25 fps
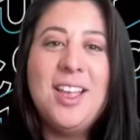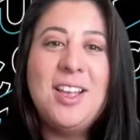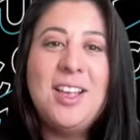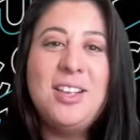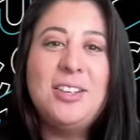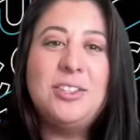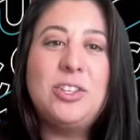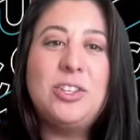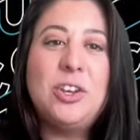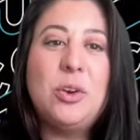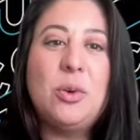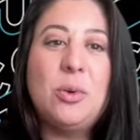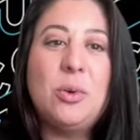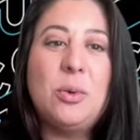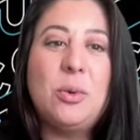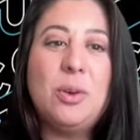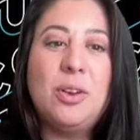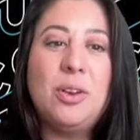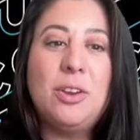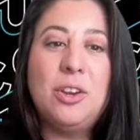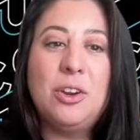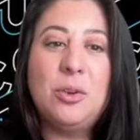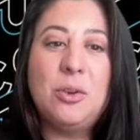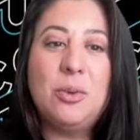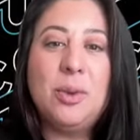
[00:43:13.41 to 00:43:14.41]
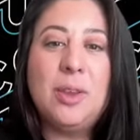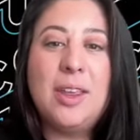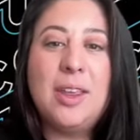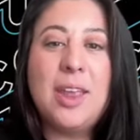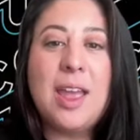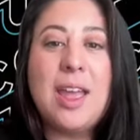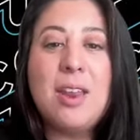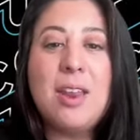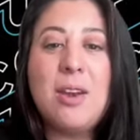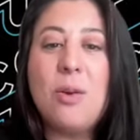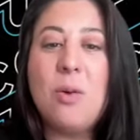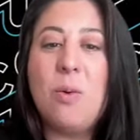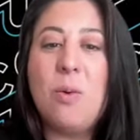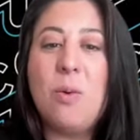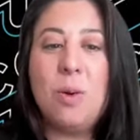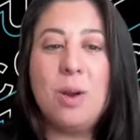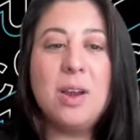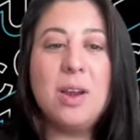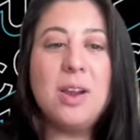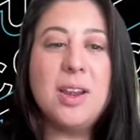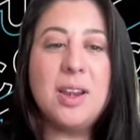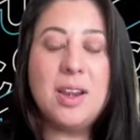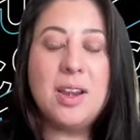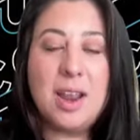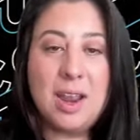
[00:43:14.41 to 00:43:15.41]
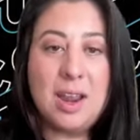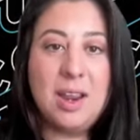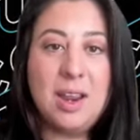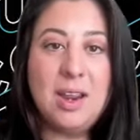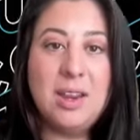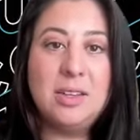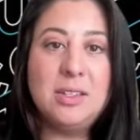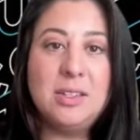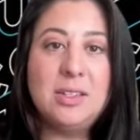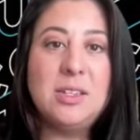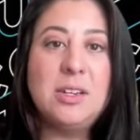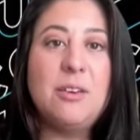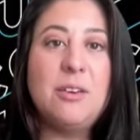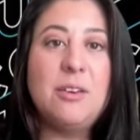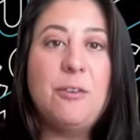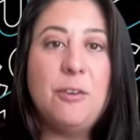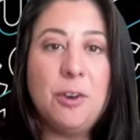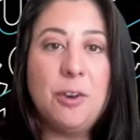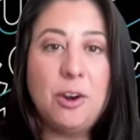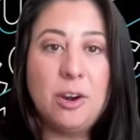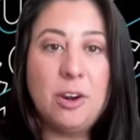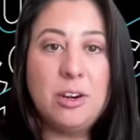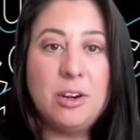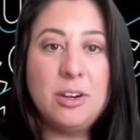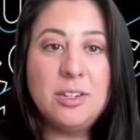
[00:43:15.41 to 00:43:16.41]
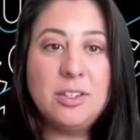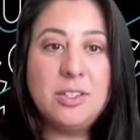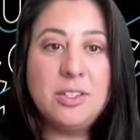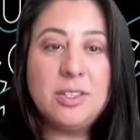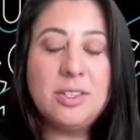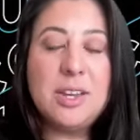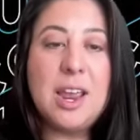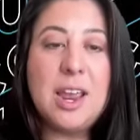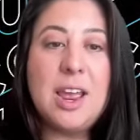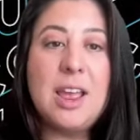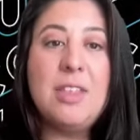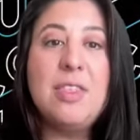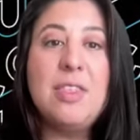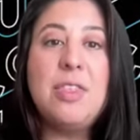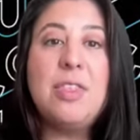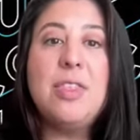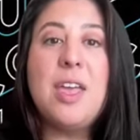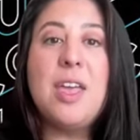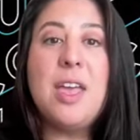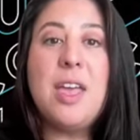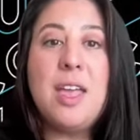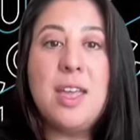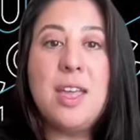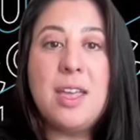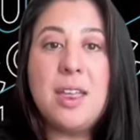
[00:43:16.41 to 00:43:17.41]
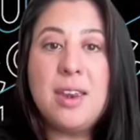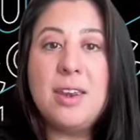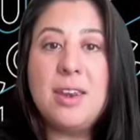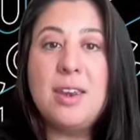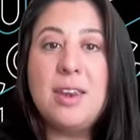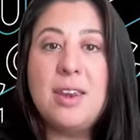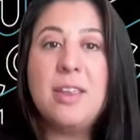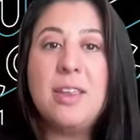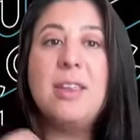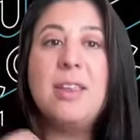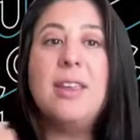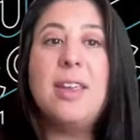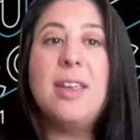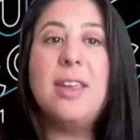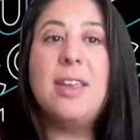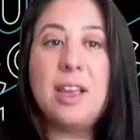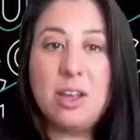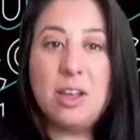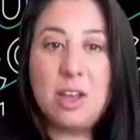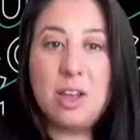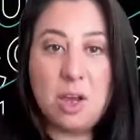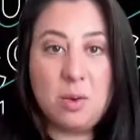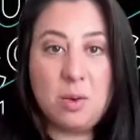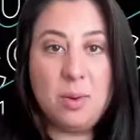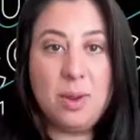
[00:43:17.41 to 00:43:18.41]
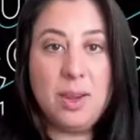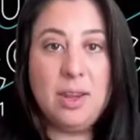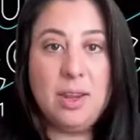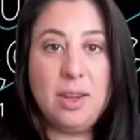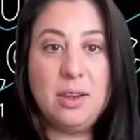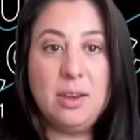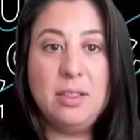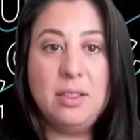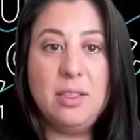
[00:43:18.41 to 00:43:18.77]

So, get organized first and then get going.